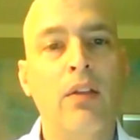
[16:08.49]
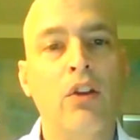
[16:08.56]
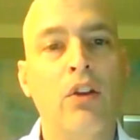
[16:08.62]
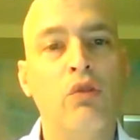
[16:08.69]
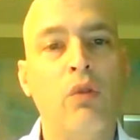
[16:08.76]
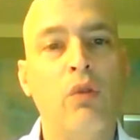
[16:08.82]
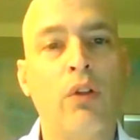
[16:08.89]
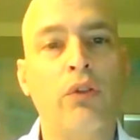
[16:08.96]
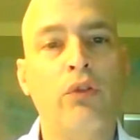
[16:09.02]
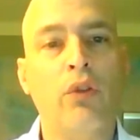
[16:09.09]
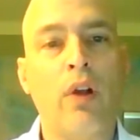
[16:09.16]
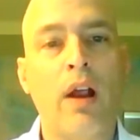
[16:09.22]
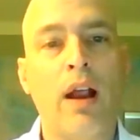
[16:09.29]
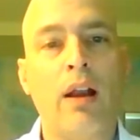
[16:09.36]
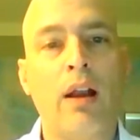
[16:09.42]
the 12th
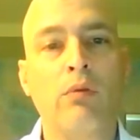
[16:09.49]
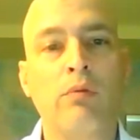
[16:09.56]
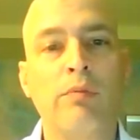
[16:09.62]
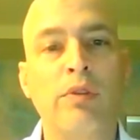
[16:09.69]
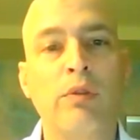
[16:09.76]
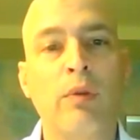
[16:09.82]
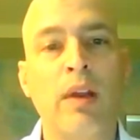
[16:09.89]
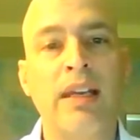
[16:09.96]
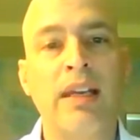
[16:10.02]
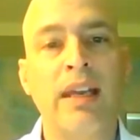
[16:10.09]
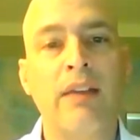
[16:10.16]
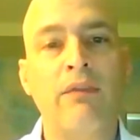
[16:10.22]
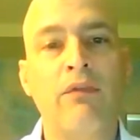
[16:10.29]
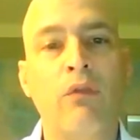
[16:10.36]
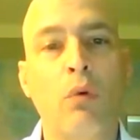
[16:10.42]
dryer would be rated
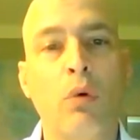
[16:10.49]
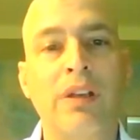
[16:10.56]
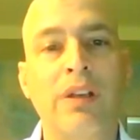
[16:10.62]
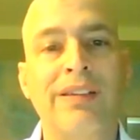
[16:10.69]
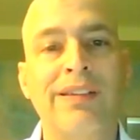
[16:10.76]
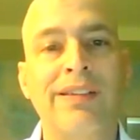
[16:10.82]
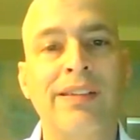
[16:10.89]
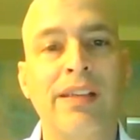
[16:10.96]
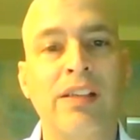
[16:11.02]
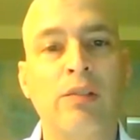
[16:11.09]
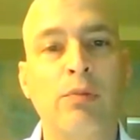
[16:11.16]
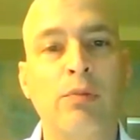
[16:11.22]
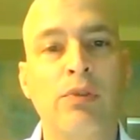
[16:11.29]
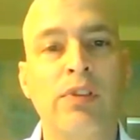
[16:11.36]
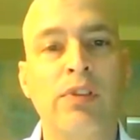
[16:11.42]
at
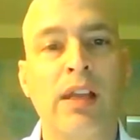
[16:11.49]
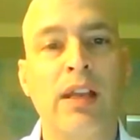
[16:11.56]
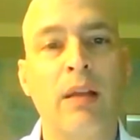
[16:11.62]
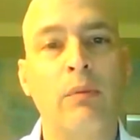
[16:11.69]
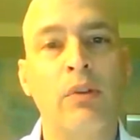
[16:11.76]
46%.